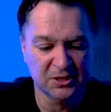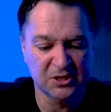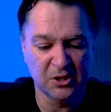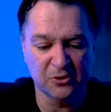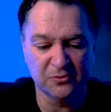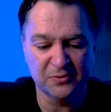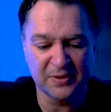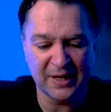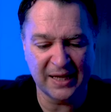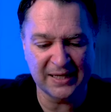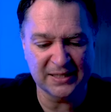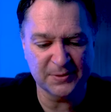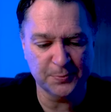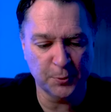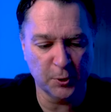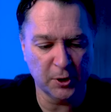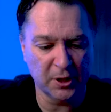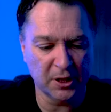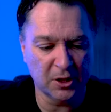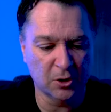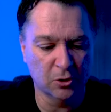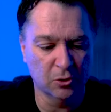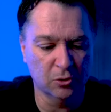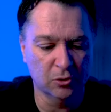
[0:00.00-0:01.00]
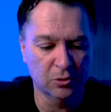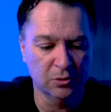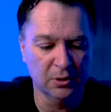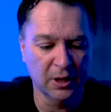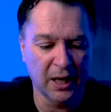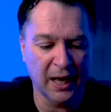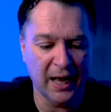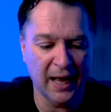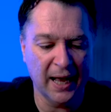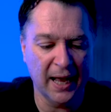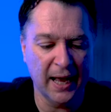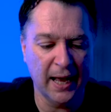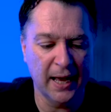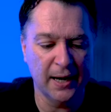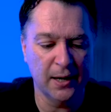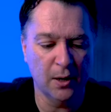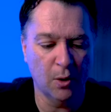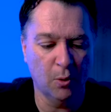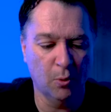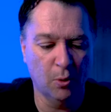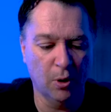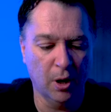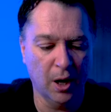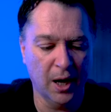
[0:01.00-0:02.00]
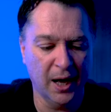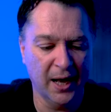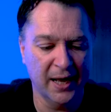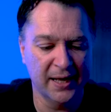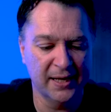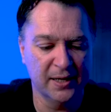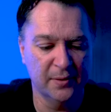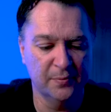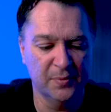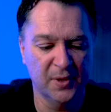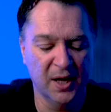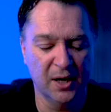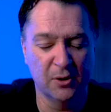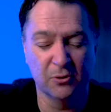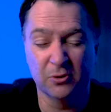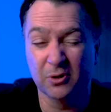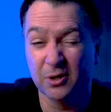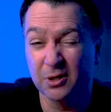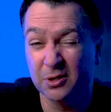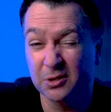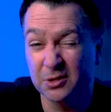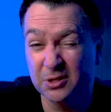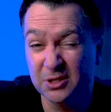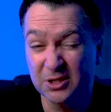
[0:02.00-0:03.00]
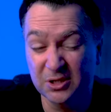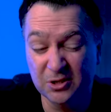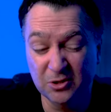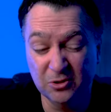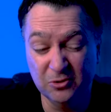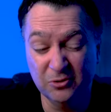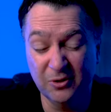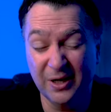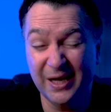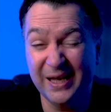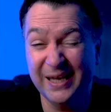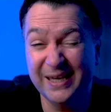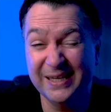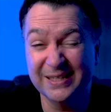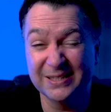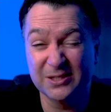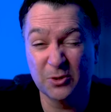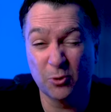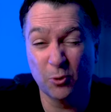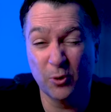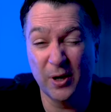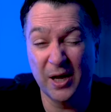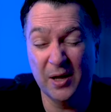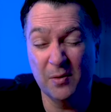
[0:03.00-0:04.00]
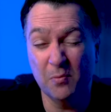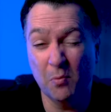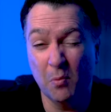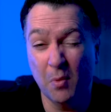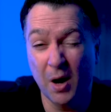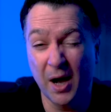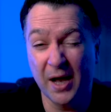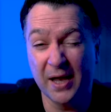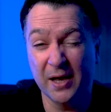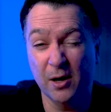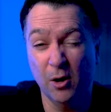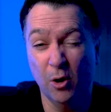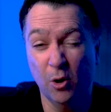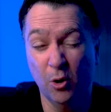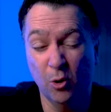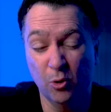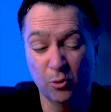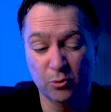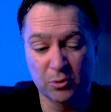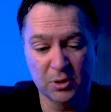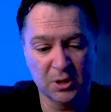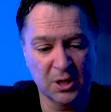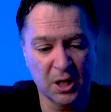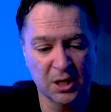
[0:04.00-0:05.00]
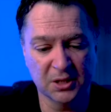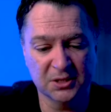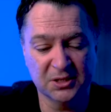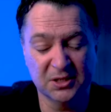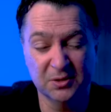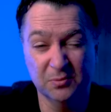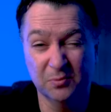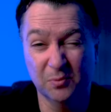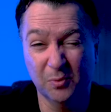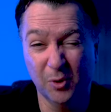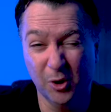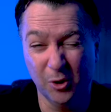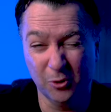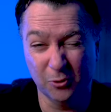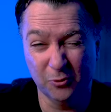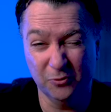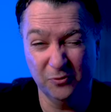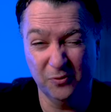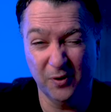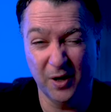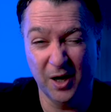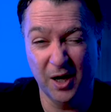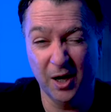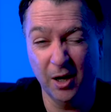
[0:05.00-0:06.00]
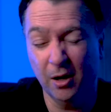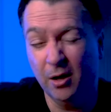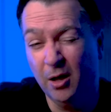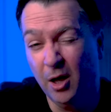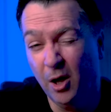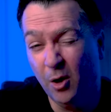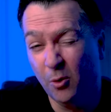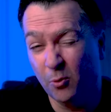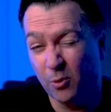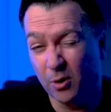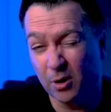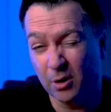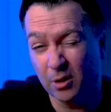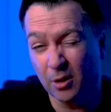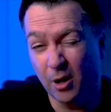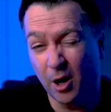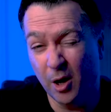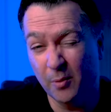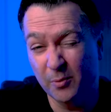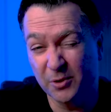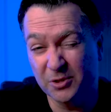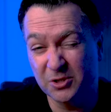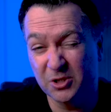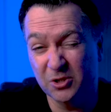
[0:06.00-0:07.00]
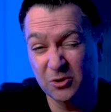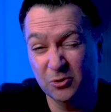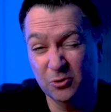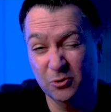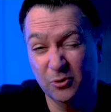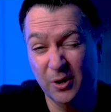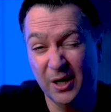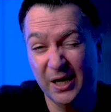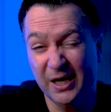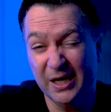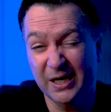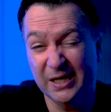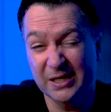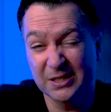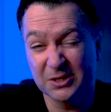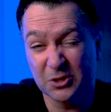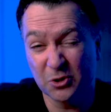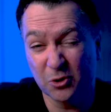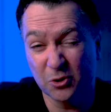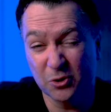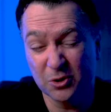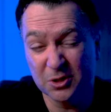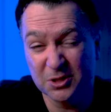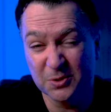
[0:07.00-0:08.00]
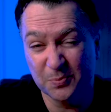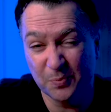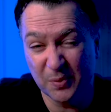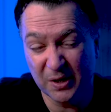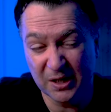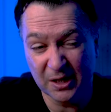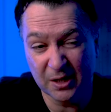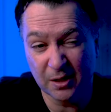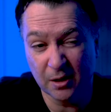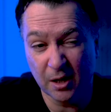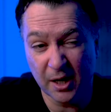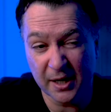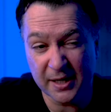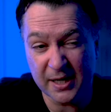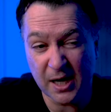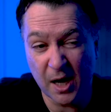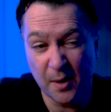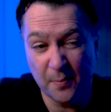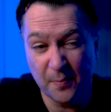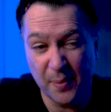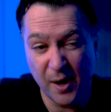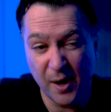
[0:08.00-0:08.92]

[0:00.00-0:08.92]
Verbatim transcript: So that's pretty cool. And what I am now going to do is create my own custom model file where Llama 2 is going to speak like a